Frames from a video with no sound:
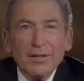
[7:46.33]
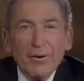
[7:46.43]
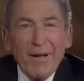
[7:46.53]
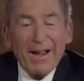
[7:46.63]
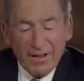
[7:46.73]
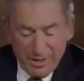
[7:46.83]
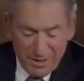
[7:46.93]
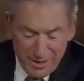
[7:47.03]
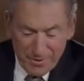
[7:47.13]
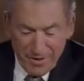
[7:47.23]
We're back,
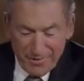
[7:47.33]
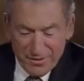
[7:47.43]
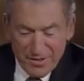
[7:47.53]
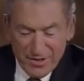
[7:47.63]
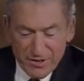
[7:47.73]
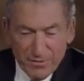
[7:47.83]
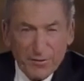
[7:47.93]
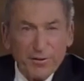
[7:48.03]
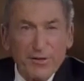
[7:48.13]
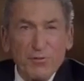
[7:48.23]
continuing our conversation with
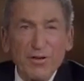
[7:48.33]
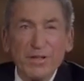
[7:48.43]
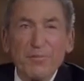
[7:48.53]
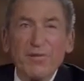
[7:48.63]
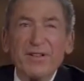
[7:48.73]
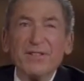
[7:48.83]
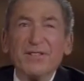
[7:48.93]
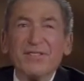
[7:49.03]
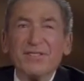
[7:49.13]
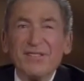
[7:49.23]
Chris Wing, the
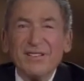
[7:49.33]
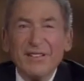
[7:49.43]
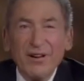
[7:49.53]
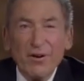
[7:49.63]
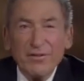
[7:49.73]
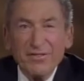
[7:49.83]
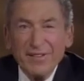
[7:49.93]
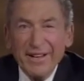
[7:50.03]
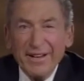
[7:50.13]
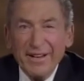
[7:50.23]
president and CEO of
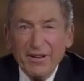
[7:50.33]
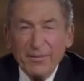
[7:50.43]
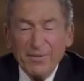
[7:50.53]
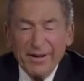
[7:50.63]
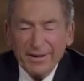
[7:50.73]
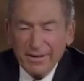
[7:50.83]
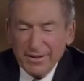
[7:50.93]
SCAN Health Plan.